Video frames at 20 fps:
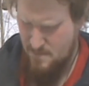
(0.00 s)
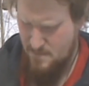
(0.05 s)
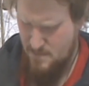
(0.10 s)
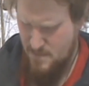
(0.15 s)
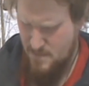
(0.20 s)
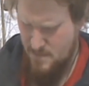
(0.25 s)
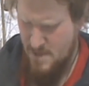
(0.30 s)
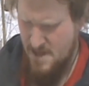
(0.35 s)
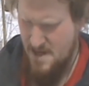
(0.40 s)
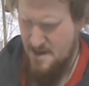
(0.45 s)

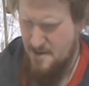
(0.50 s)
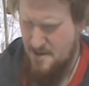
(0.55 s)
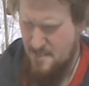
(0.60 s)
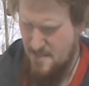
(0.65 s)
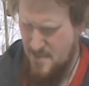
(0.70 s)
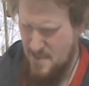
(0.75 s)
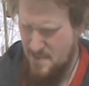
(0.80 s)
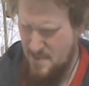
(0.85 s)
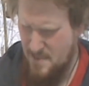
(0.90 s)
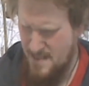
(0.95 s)
setup,
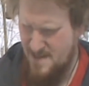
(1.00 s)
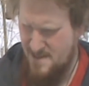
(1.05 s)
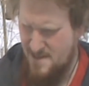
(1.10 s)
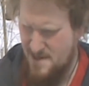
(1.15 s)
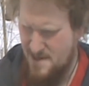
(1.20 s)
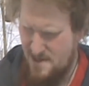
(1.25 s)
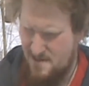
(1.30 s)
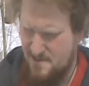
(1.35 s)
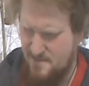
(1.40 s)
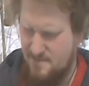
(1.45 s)
8
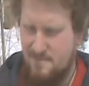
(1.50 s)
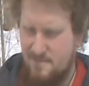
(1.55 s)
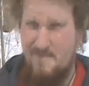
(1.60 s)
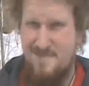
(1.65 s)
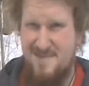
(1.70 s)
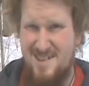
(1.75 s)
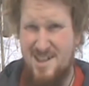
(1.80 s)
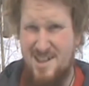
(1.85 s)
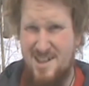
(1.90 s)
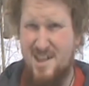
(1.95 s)
season
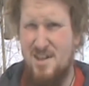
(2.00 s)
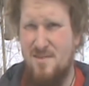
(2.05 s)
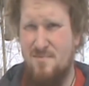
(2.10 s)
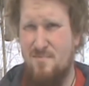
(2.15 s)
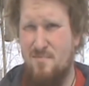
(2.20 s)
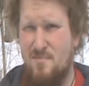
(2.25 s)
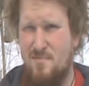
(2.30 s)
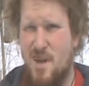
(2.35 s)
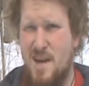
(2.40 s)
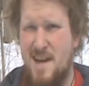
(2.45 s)

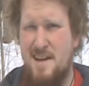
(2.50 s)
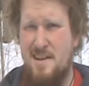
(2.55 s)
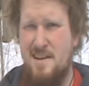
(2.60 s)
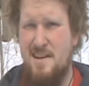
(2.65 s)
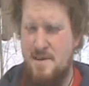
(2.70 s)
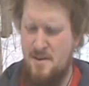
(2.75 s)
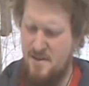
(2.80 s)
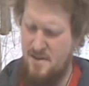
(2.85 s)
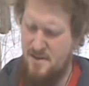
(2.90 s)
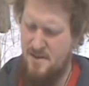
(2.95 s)
line.
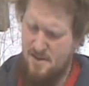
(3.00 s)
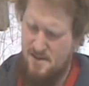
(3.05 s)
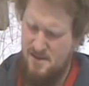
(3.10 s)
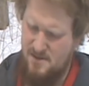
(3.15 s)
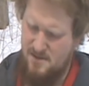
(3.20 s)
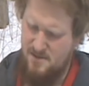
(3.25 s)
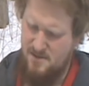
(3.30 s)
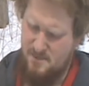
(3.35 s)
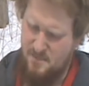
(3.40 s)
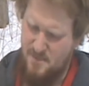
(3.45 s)

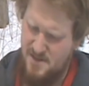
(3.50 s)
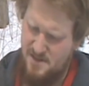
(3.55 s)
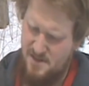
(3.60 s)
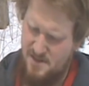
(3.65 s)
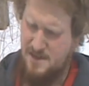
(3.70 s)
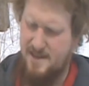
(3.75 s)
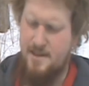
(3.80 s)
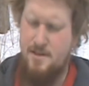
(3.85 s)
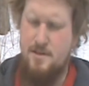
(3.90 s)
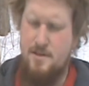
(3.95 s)
So that basically
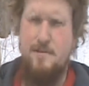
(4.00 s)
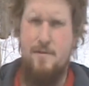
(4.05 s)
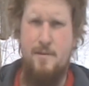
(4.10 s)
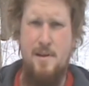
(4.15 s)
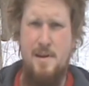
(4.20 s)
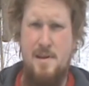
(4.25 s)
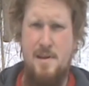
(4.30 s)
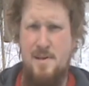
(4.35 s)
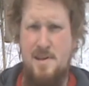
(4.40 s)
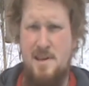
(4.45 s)
I can use it for
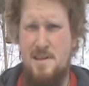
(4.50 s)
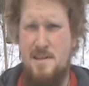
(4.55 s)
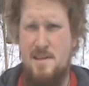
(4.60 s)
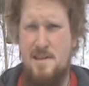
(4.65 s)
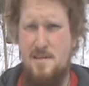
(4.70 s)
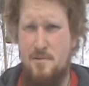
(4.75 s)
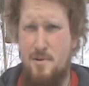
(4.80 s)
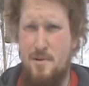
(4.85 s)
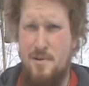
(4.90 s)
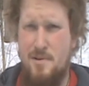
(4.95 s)
8 seasons
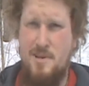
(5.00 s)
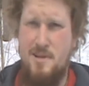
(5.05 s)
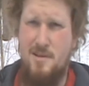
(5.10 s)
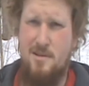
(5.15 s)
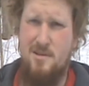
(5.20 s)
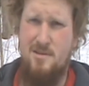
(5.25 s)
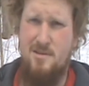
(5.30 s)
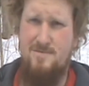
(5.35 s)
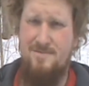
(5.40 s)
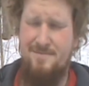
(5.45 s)
or
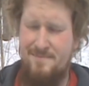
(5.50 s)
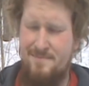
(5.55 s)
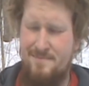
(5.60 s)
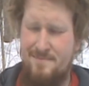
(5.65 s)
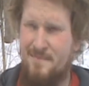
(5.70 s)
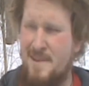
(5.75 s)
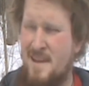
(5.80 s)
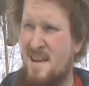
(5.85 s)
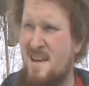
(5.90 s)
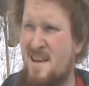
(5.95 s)
until
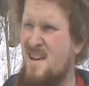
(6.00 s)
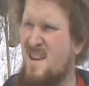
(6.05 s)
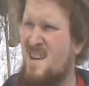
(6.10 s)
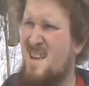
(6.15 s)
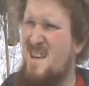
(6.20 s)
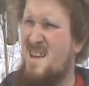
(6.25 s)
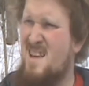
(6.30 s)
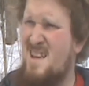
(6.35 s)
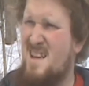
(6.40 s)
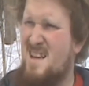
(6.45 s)

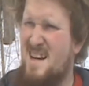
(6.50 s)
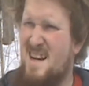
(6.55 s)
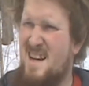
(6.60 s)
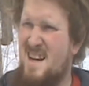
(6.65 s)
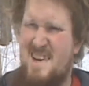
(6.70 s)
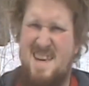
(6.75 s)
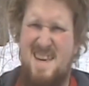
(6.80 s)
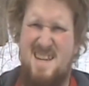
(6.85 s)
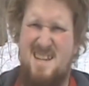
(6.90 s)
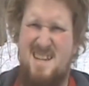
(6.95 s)
I
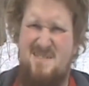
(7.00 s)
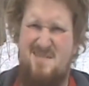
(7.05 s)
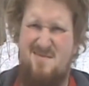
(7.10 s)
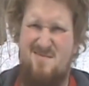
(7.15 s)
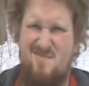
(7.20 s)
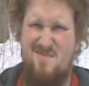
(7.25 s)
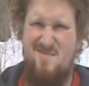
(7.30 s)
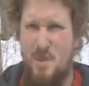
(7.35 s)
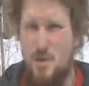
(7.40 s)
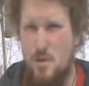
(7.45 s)
can't
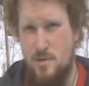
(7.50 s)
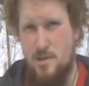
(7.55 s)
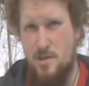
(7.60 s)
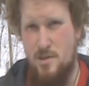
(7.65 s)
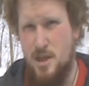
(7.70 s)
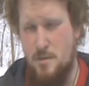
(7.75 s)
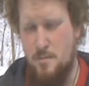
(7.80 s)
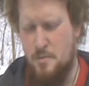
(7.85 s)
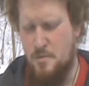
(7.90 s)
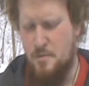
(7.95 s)
use it
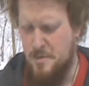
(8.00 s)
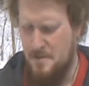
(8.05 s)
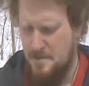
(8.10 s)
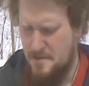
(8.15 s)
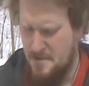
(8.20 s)
anymore.